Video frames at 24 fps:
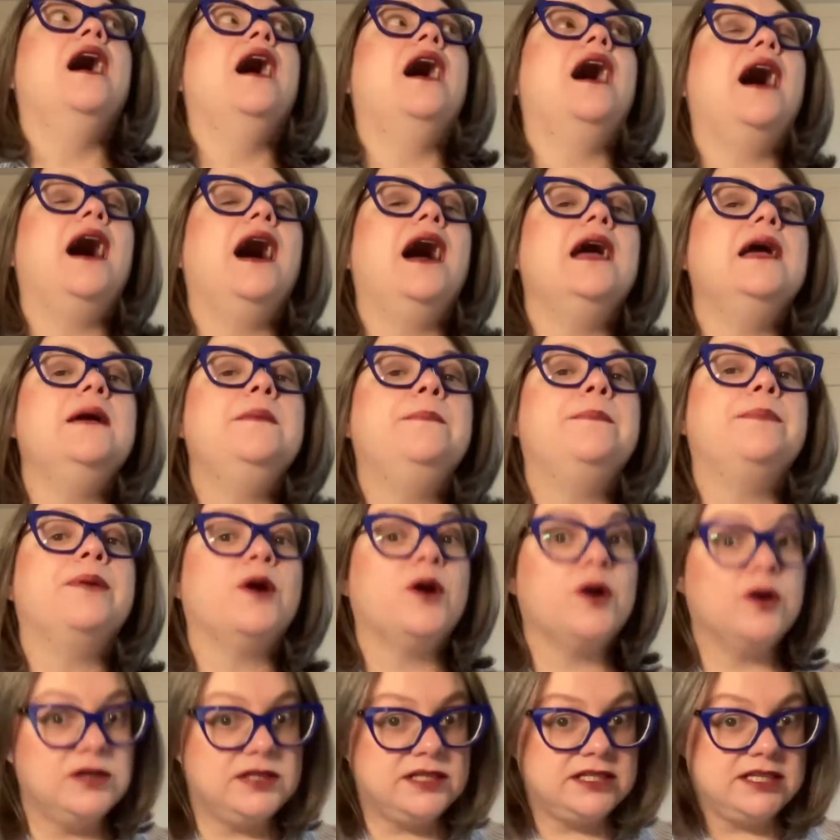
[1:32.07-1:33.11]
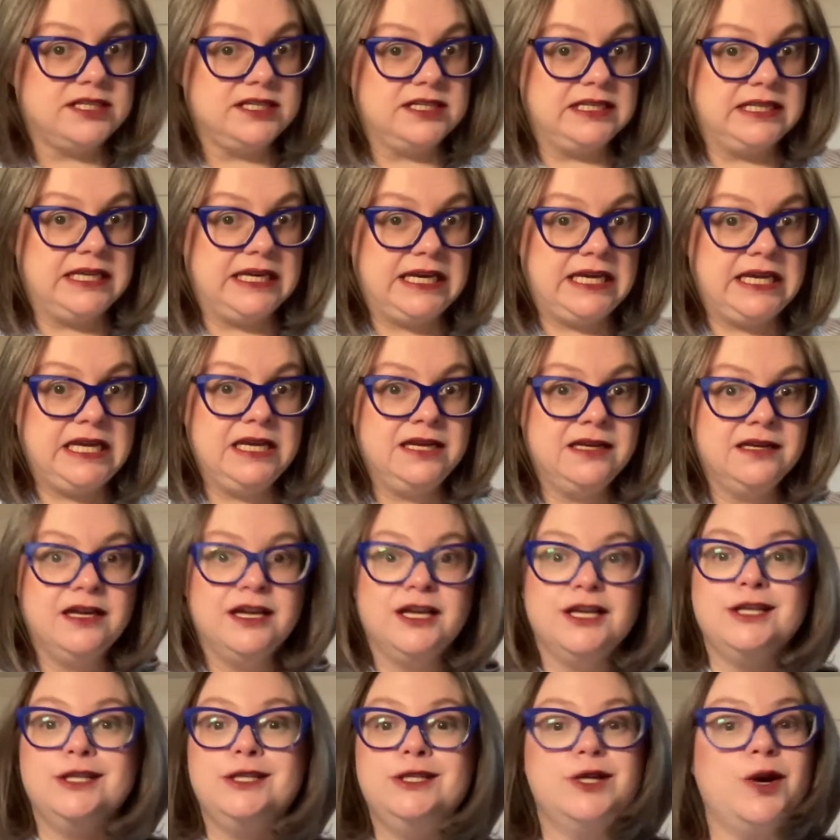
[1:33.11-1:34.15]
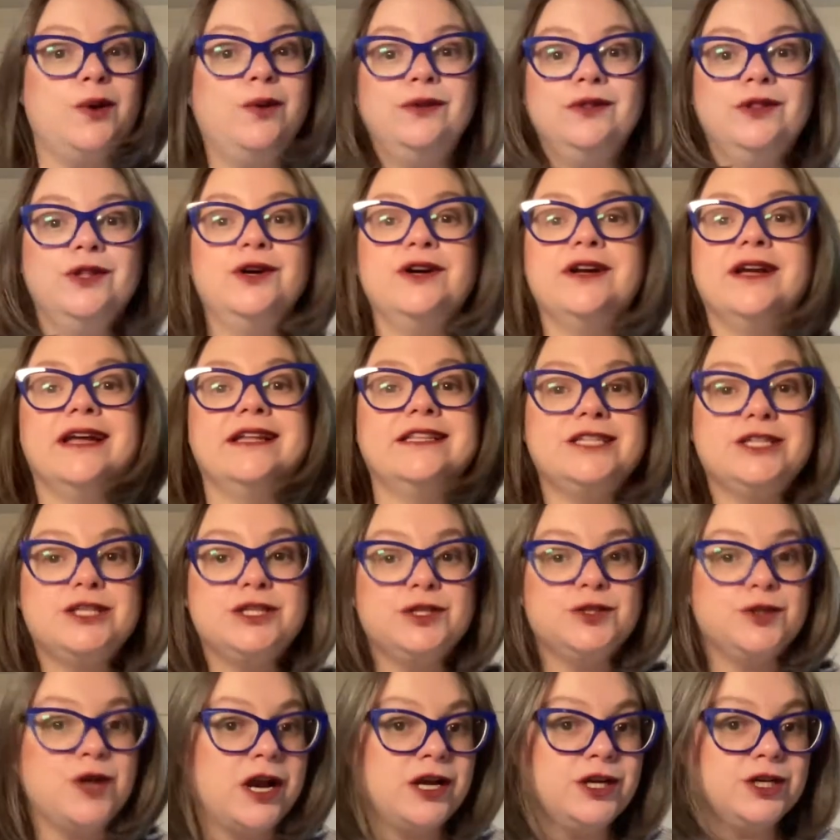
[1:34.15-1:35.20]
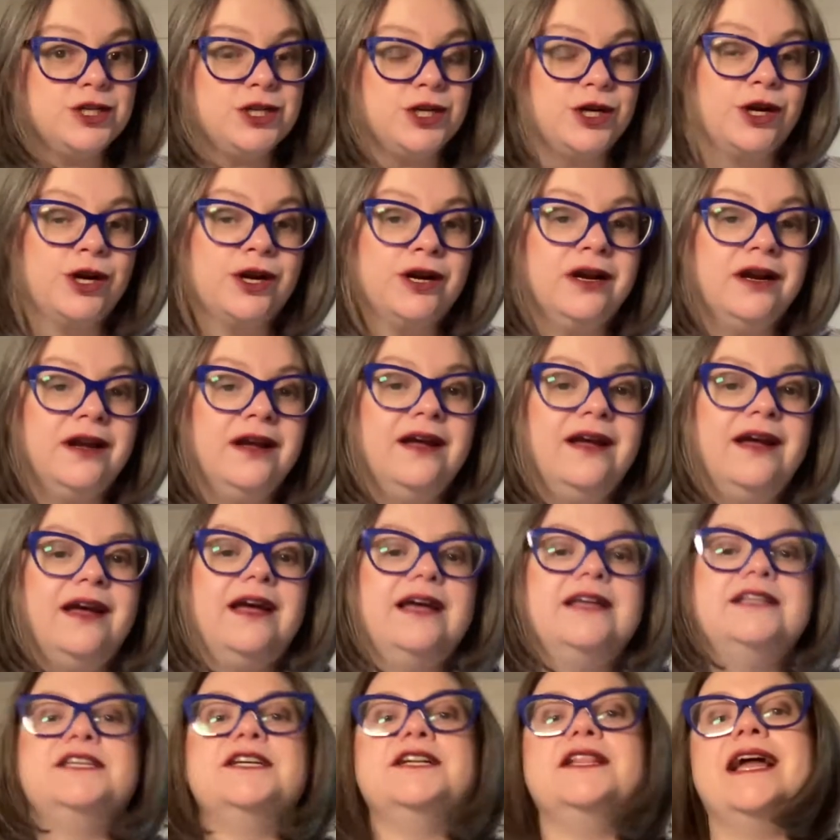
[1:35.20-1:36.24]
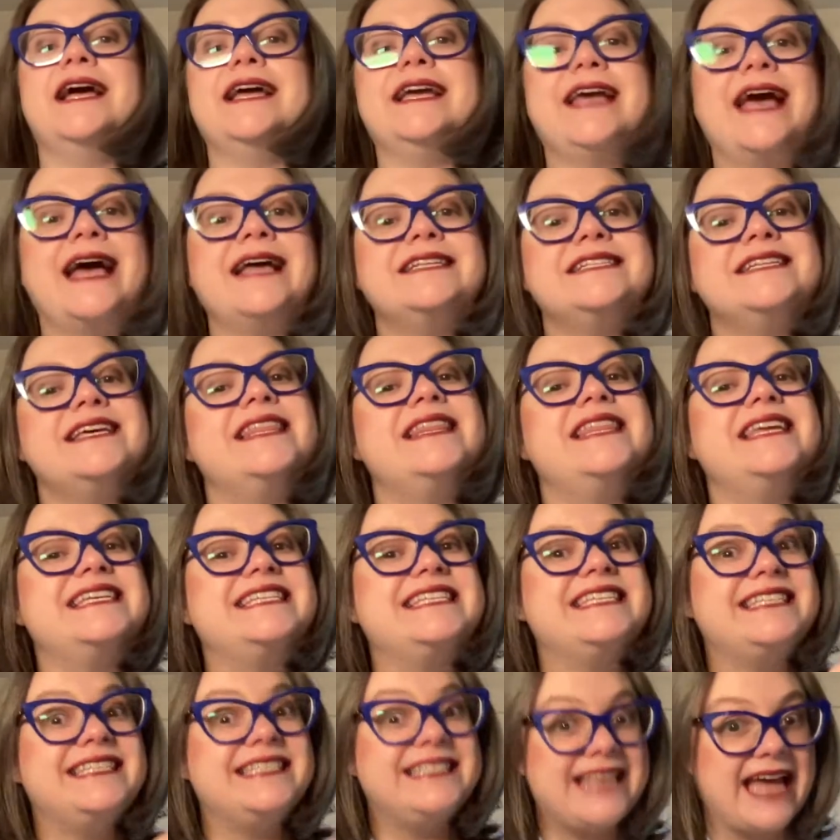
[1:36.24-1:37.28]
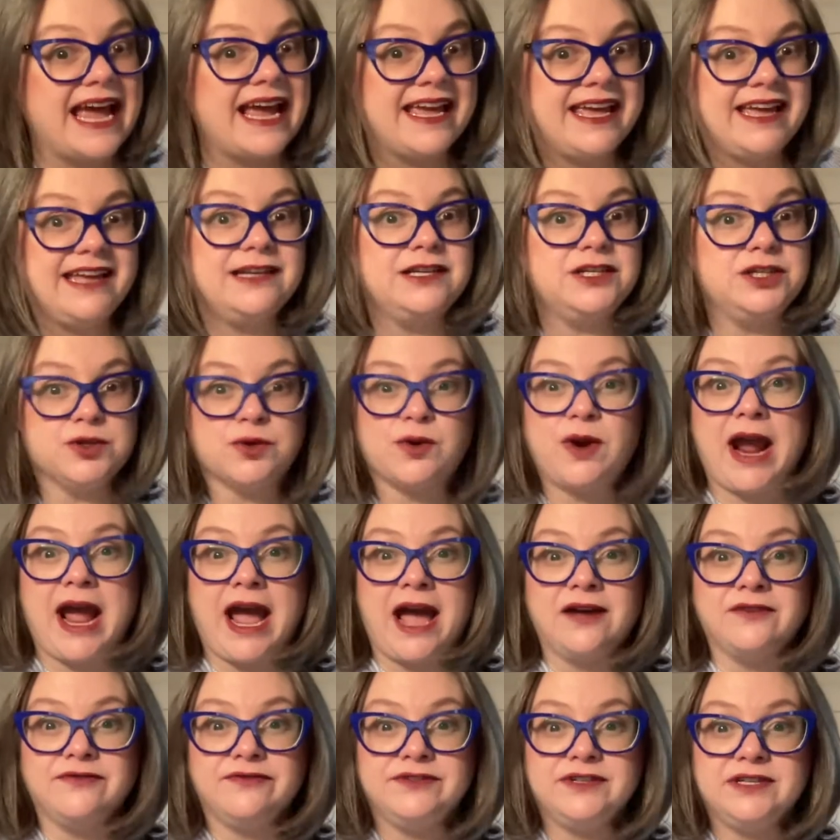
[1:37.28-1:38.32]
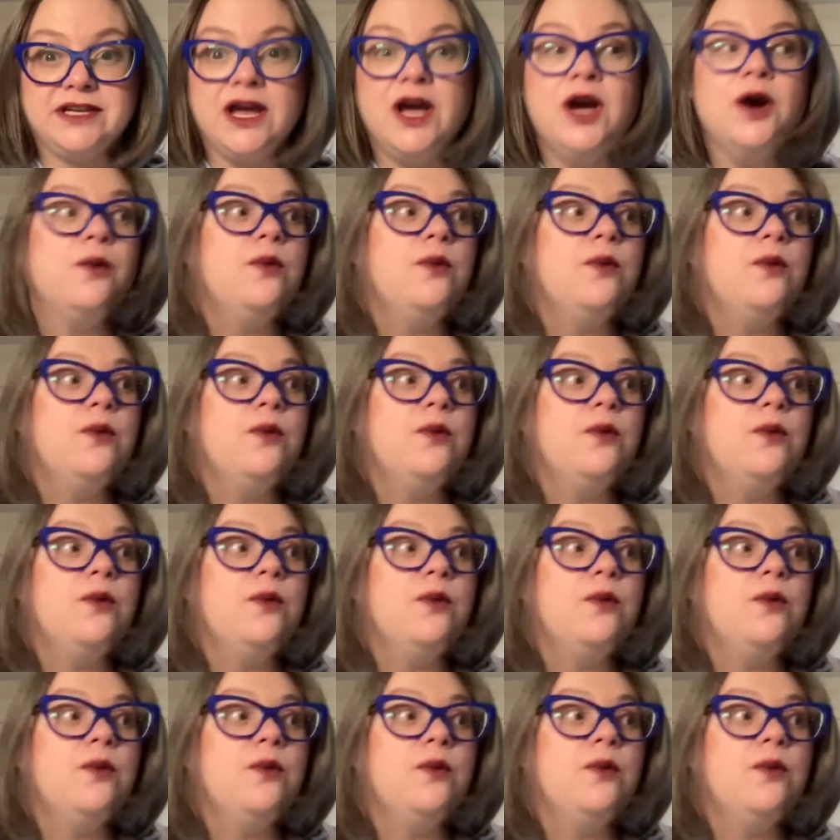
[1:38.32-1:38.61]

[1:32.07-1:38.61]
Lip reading: I personally don't look at structure until I get to the second draft.